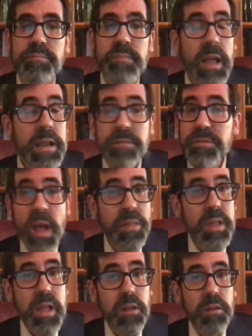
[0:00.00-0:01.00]
And if
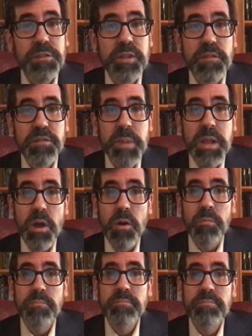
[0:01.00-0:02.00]
nothing else gives me hope,